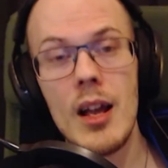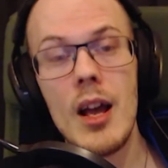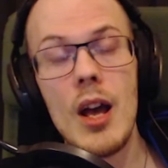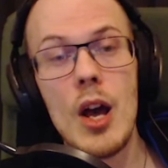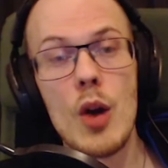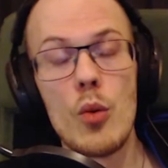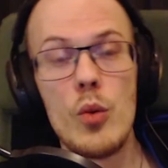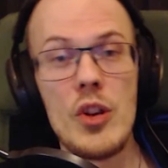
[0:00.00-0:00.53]

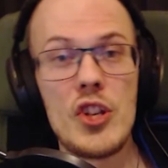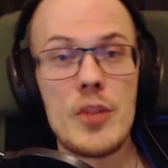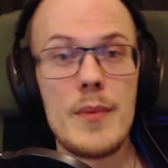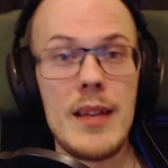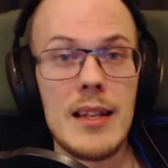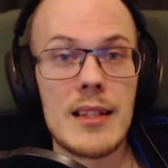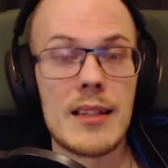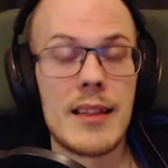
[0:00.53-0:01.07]
Which
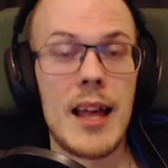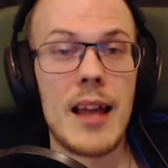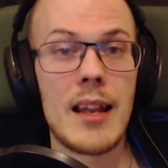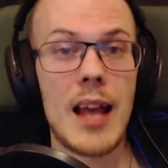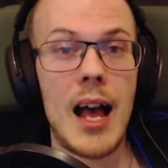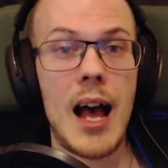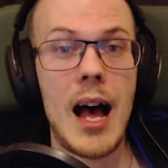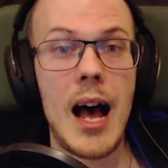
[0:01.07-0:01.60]
means that
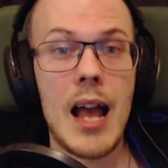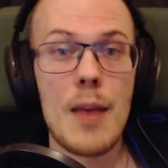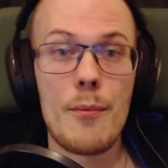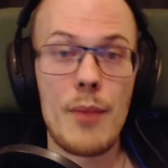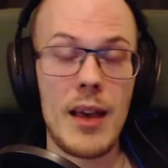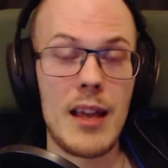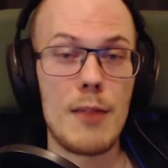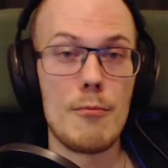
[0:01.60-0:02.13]
I
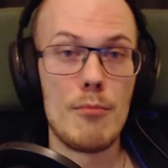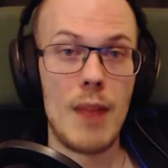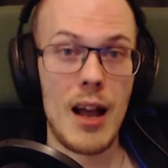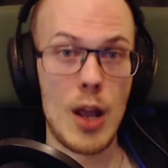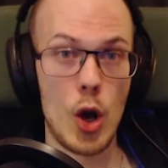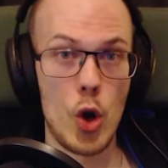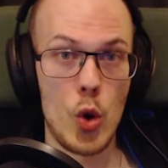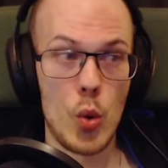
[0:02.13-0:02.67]
pay my
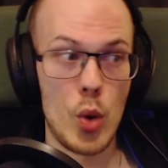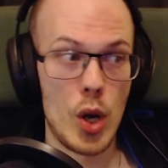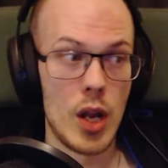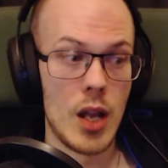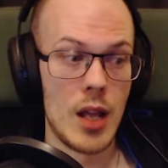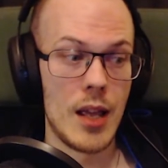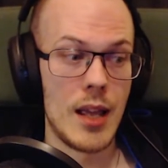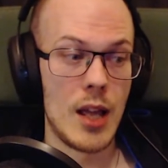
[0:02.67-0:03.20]
own
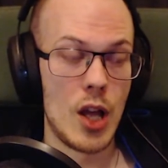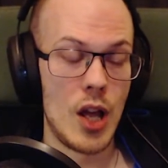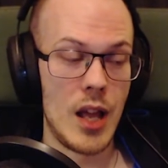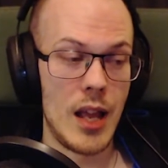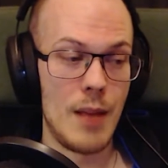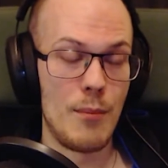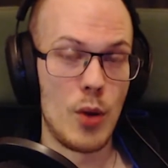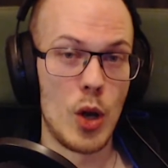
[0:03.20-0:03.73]

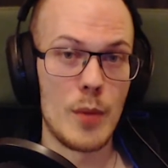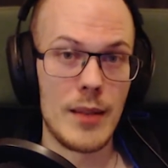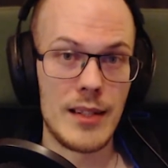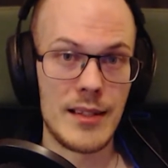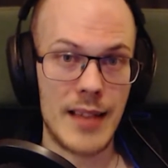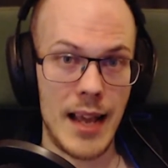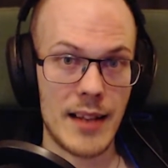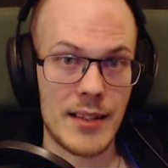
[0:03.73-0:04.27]
employment
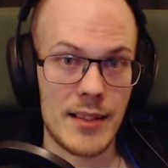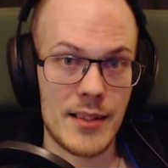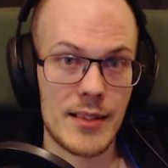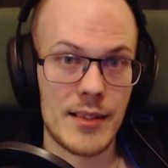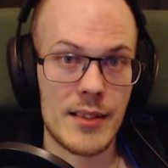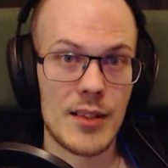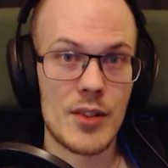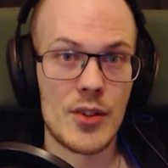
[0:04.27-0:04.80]
taxes.
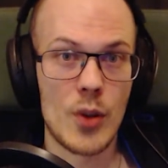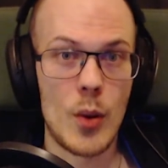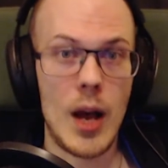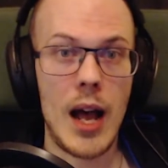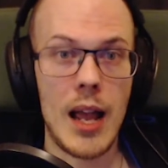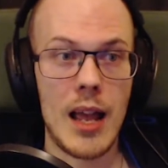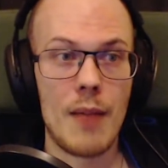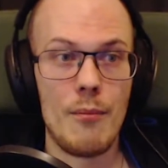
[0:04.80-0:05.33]
So I
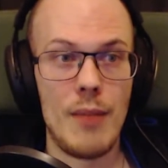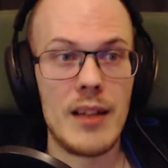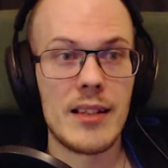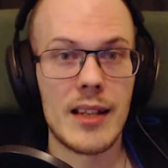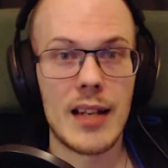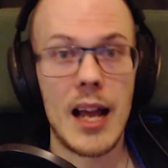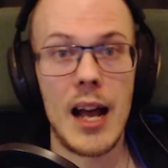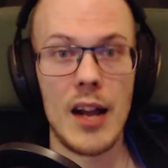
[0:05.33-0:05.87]
have
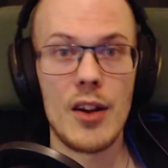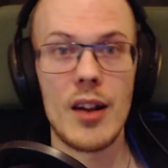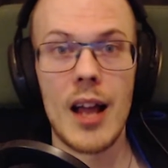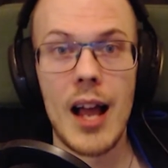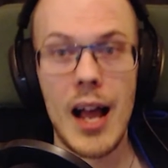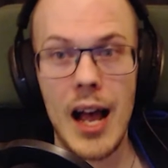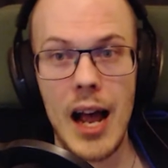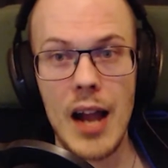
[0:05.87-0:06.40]
basically
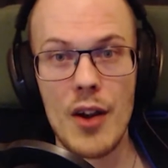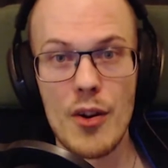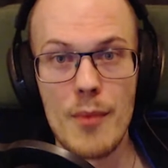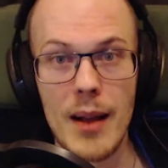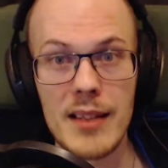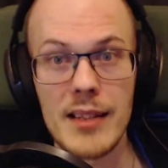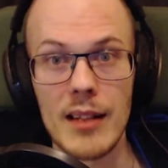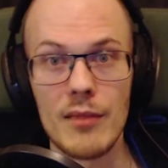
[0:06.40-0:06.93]
hired
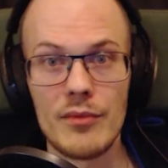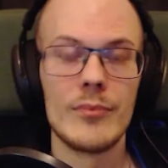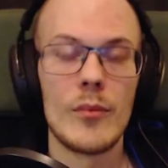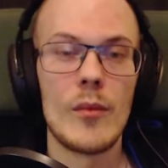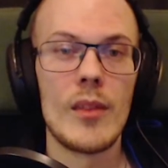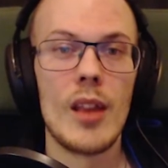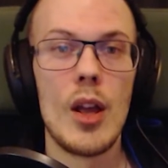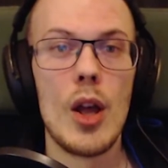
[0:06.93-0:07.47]
myself.
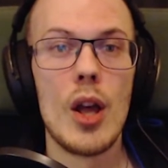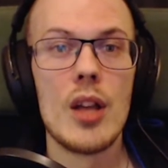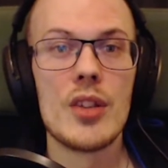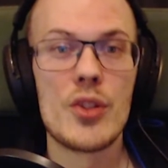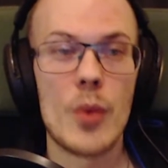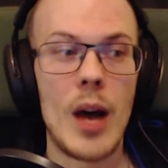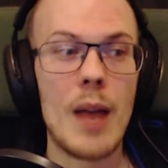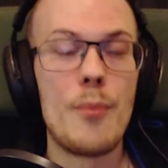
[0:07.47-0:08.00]

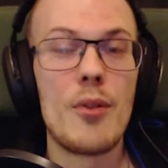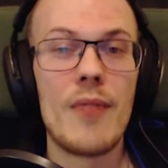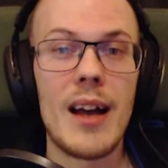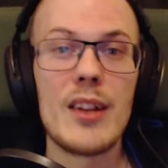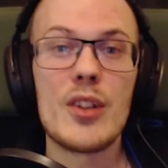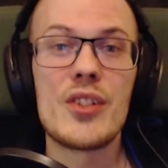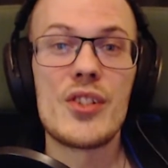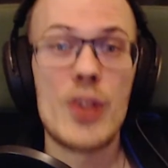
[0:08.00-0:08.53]
So I provide a
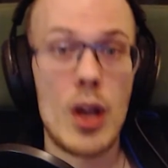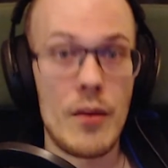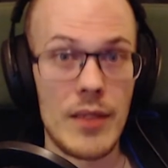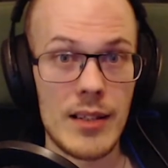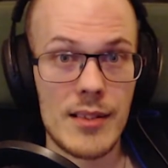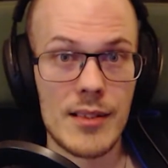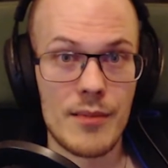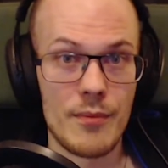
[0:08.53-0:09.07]

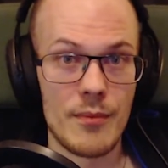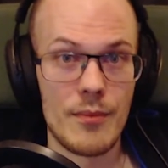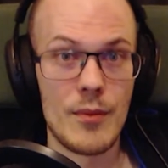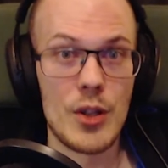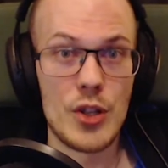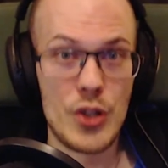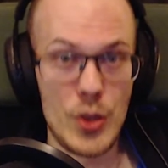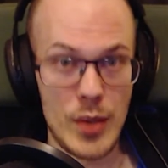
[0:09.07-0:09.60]
service
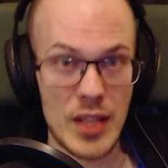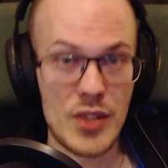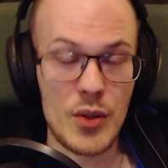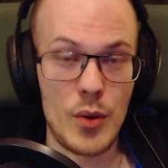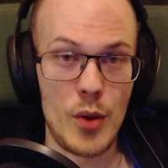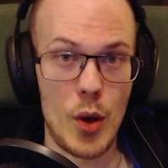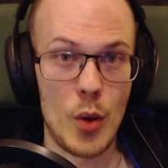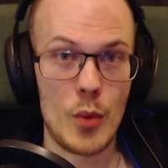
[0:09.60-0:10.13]
to the
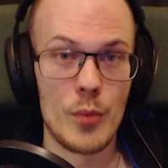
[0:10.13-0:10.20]
studio,